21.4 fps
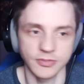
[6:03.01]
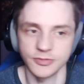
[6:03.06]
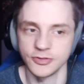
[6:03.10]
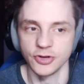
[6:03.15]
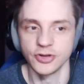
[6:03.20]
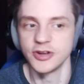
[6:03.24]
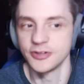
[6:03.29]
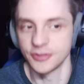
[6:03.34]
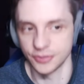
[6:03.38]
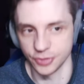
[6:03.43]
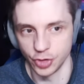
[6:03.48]
So
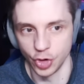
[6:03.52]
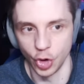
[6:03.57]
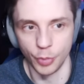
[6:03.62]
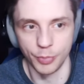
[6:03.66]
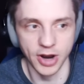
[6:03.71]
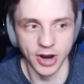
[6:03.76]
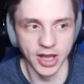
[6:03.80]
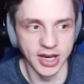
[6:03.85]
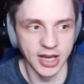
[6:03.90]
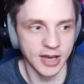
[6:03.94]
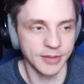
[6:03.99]
this is a
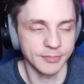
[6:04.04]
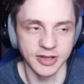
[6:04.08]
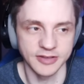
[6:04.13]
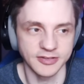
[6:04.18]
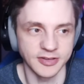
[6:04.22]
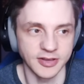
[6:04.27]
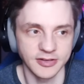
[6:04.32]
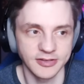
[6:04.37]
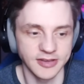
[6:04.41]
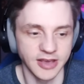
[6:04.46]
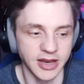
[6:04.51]
no-brainer. This is
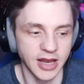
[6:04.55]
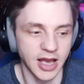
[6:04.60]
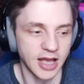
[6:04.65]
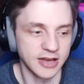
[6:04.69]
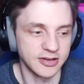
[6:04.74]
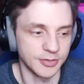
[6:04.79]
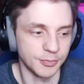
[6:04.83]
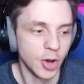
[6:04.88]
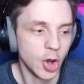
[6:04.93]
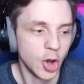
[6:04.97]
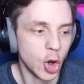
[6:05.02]
an insane
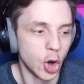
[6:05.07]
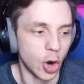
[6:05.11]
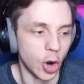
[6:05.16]
item.